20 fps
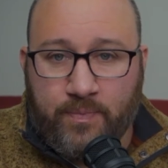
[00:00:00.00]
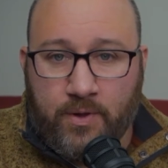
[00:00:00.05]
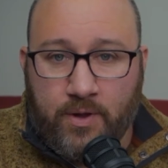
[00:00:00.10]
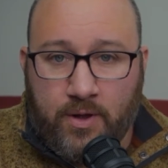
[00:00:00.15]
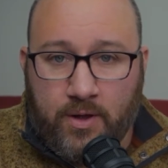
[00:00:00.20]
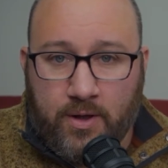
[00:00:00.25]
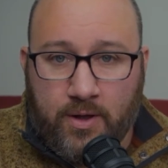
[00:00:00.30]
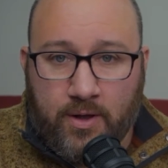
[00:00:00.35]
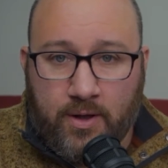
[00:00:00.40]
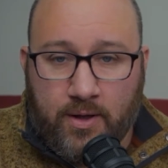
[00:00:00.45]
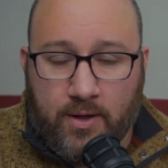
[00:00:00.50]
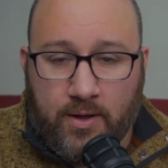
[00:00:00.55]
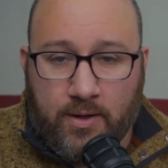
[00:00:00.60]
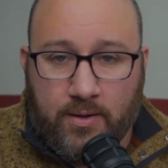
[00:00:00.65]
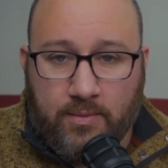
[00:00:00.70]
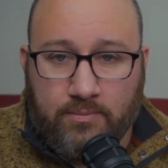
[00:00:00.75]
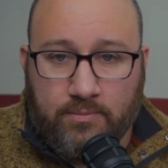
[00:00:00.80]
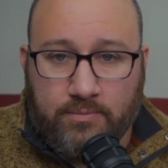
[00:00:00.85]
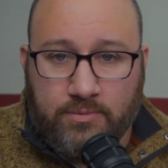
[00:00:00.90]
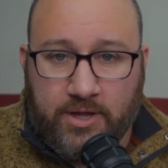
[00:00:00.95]

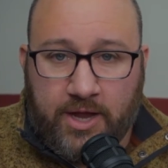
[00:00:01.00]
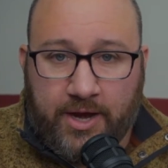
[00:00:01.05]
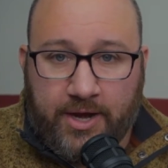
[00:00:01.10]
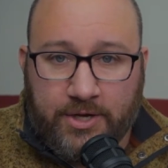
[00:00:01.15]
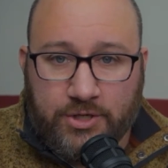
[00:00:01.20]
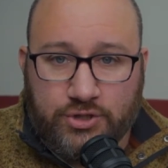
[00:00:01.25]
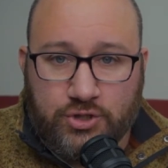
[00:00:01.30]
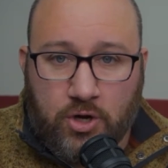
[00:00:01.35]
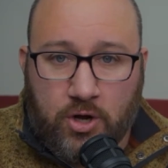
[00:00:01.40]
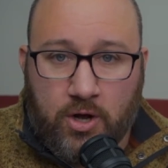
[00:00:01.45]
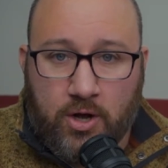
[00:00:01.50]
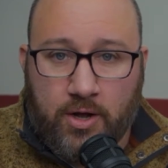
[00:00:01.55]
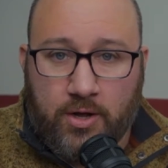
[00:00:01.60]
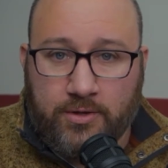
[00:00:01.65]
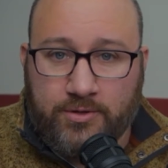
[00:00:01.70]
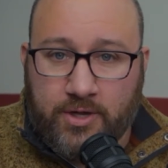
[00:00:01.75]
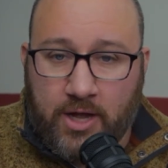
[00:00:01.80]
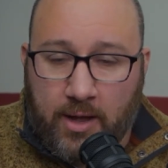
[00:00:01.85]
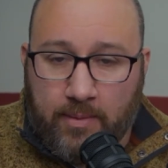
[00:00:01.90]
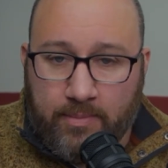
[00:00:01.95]
Laddie Shaw,
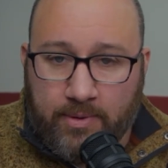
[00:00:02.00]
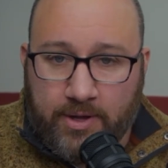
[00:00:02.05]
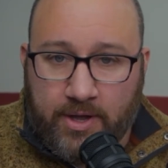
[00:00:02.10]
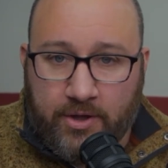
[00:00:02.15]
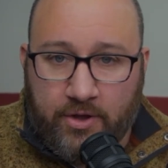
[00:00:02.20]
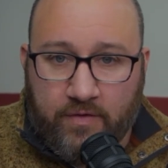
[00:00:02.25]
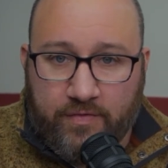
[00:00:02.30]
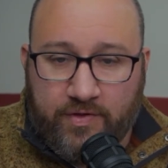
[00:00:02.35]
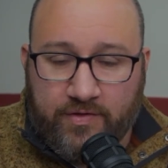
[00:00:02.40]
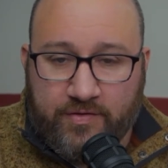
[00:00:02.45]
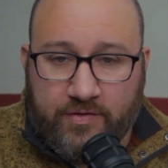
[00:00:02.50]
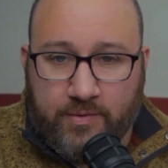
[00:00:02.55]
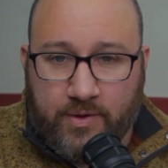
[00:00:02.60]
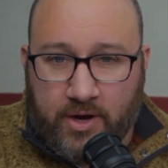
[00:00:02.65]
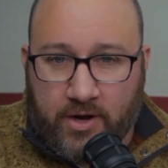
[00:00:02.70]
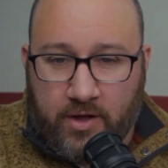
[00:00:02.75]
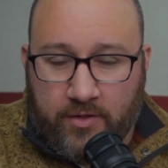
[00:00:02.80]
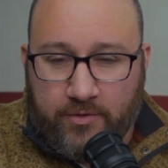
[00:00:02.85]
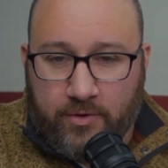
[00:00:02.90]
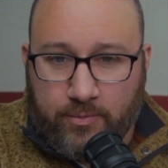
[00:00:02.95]
Tom McCabe. You have these
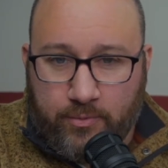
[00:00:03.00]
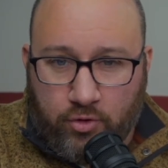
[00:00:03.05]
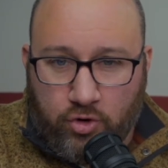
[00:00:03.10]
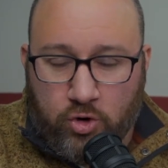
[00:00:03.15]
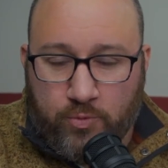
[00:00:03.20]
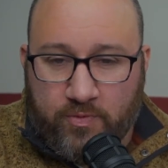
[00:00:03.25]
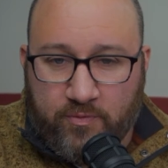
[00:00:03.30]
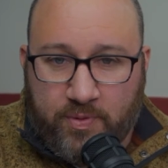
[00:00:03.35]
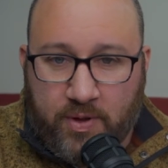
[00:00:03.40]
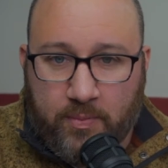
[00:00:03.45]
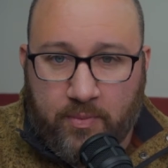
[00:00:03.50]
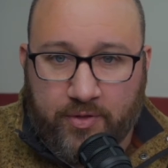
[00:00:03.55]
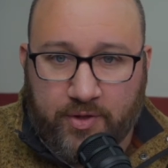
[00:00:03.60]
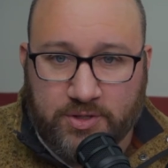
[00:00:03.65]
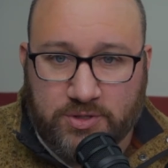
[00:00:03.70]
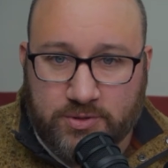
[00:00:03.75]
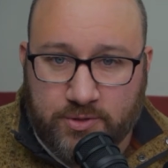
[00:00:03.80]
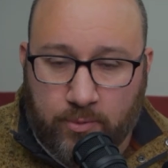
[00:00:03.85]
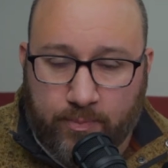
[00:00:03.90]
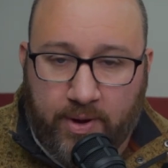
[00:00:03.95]
kind of other group of people
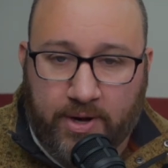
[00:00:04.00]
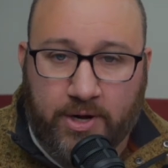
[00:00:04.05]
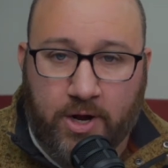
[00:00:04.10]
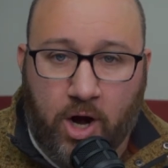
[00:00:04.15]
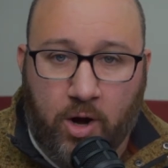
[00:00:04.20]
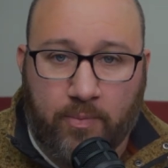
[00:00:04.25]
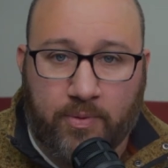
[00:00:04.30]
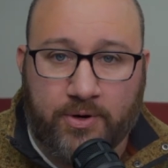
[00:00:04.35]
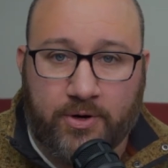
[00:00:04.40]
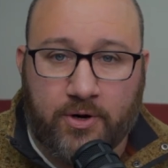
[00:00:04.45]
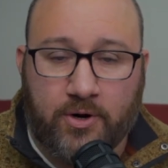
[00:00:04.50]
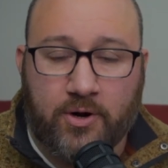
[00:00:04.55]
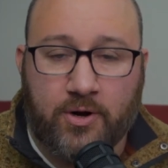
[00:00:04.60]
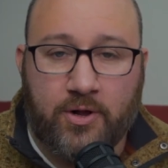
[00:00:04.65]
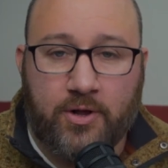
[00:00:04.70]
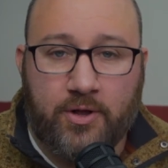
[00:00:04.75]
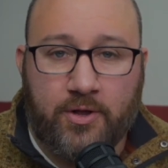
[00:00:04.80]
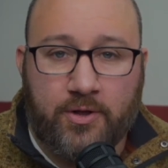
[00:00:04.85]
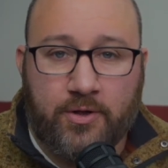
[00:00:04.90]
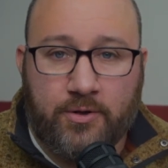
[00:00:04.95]
that's, Ben Carpenter,
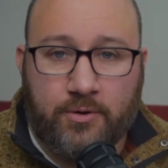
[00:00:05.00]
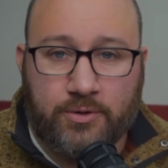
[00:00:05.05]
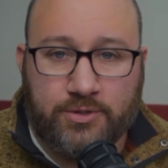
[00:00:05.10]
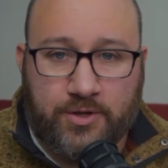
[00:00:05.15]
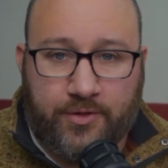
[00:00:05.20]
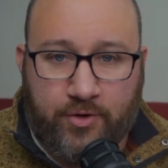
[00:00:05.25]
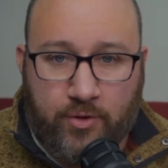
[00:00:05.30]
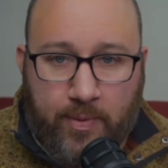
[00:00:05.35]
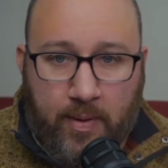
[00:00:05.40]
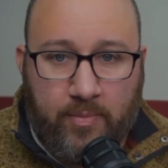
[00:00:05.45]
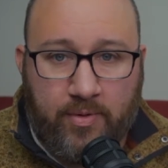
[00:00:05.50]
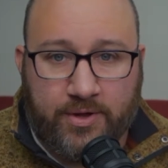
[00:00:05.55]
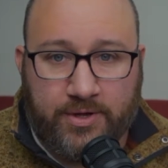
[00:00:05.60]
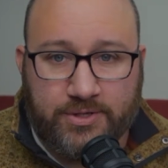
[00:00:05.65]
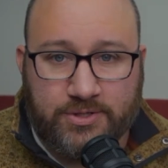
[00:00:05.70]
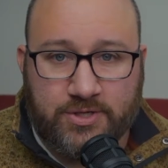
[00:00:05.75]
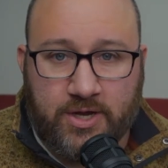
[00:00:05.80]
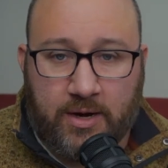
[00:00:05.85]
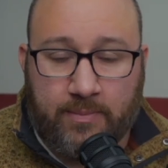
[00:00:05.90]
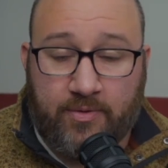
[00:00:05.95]
who's on the
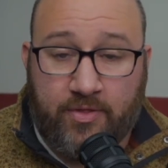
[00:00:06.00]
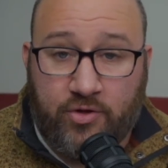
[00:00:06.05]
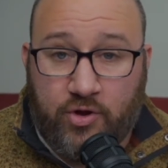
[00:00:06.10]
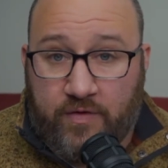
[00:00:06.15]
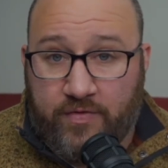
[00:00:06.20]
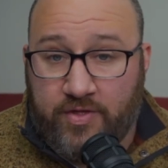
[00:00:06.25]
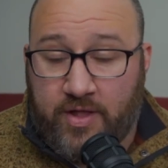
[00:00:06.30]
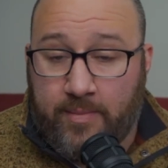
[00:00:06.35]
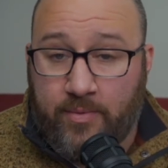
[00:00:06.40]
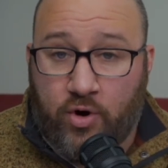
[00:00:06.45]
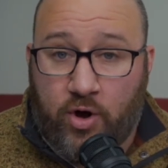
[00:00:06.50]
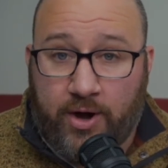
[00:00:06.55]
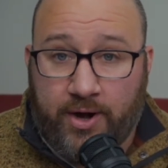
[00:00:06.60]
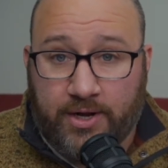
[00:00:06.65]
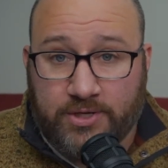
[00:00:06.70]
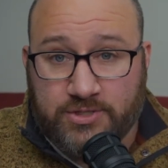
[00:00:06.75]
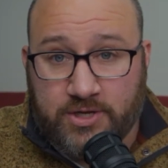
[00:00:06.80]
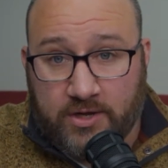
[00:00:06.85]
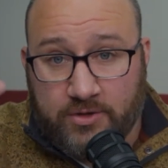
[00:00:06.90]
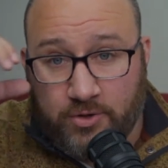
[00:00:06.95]
Republican side. But then you have the
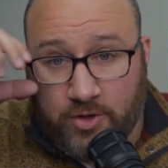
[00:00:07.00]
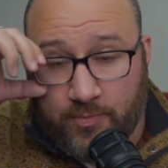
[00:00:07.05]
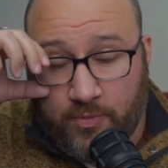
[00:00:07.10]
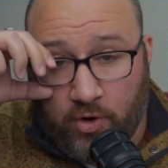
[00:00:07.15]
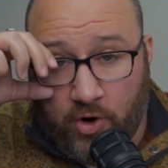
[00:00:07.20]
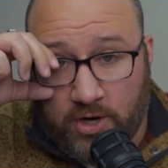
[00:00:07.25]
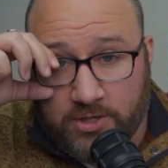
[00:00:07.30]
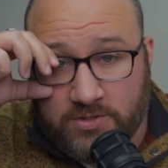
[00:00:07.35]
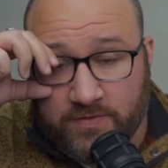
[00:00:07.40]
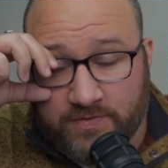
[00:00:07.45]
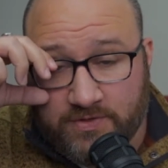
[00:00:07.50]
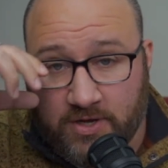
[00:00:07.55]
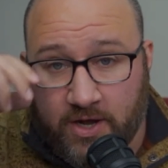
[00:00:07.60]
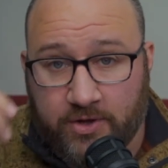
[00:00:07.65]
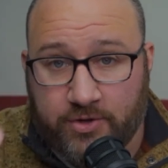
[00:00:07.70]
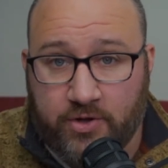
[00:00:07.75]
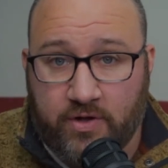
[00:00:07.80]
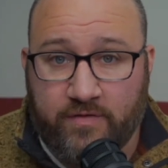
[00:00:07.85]
Democratic side too, the progressive side.